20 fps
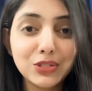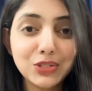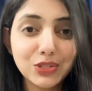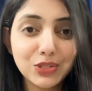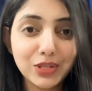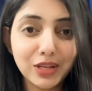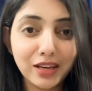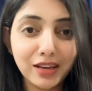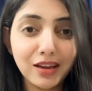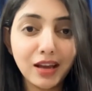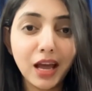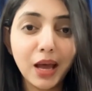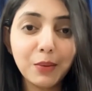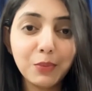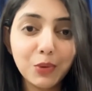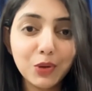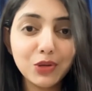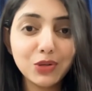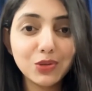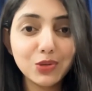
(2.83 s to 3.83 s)
Today,
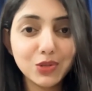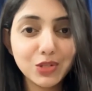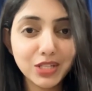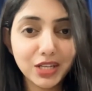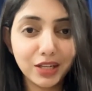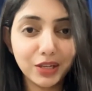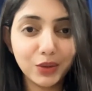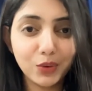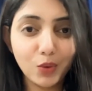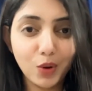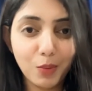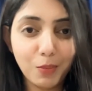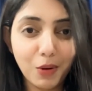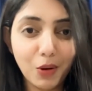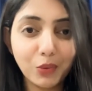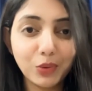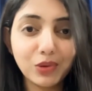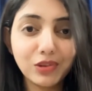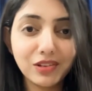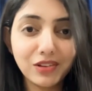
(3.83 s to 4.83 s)
I'm going to tell you
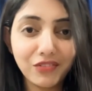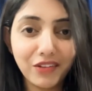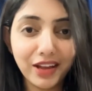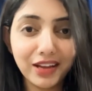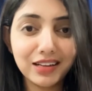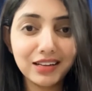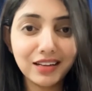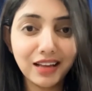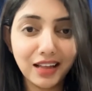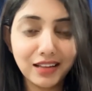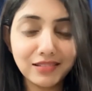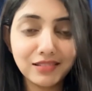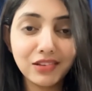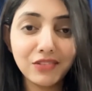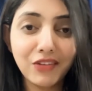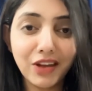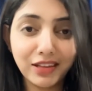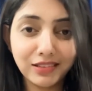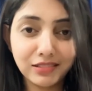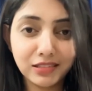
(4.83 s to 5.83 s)
about the cervical cancer
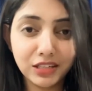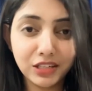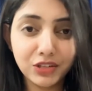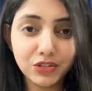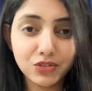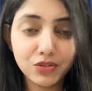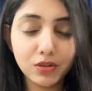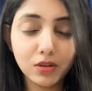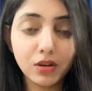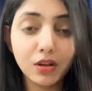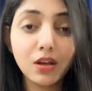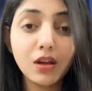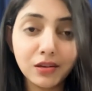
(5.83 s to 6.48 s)
vaccination.